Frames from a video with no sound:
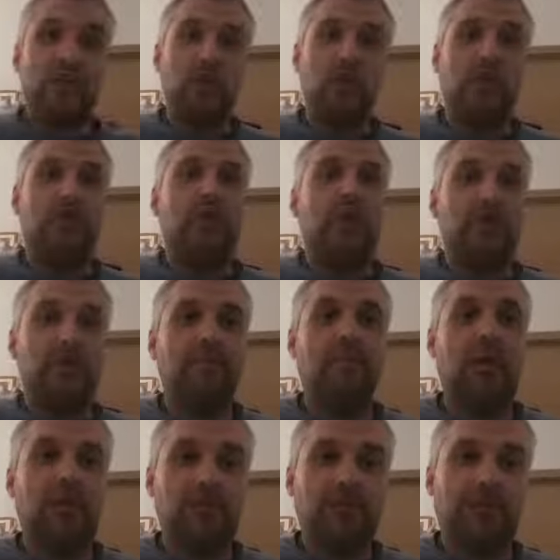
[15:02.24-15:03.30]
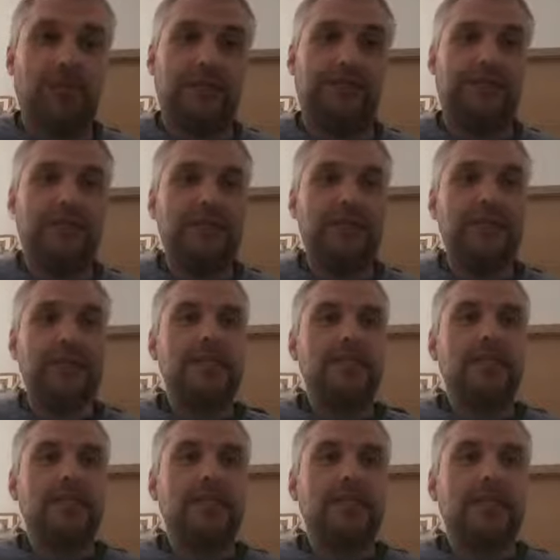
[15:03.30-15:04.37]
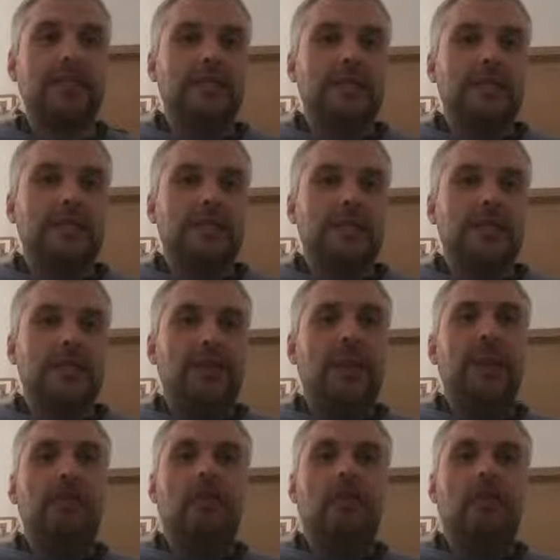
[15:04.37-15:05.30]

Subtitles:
you, about the person. Thank